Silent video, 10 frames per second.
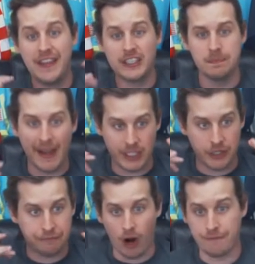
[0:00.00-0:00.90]
This
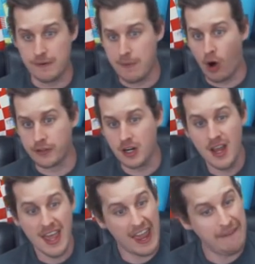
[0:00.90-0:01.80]
match is far from over.
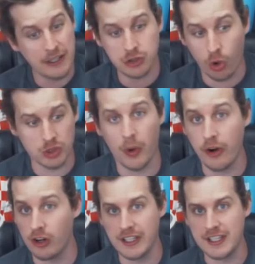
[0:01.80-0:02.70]
If he scores
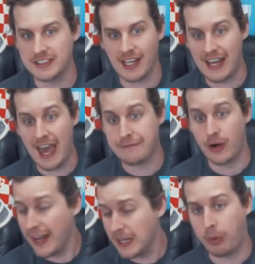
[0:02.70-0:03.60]
one early in the second
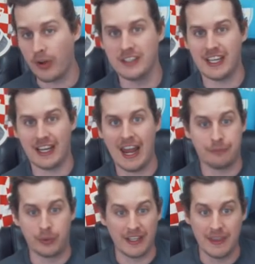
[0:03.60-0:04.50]
half or any point in the second
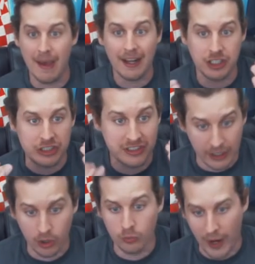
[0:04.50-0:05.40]
half, really, the match is
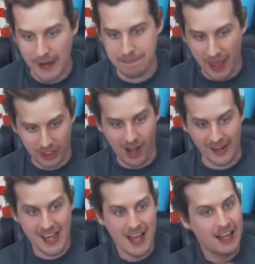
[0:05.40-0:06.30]
still right back
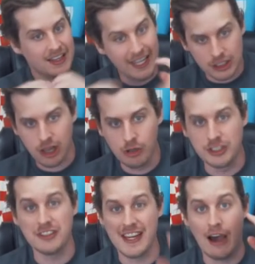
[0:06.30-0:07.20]
on. Let's
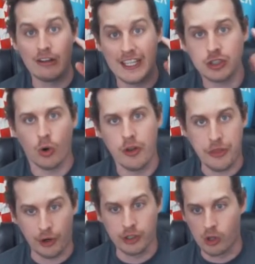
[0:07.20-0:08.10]
close this thing out. Let's score
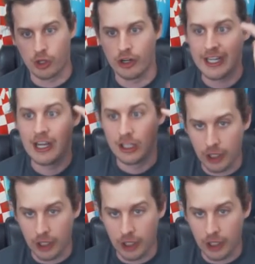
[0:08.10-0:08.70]
the third goal early.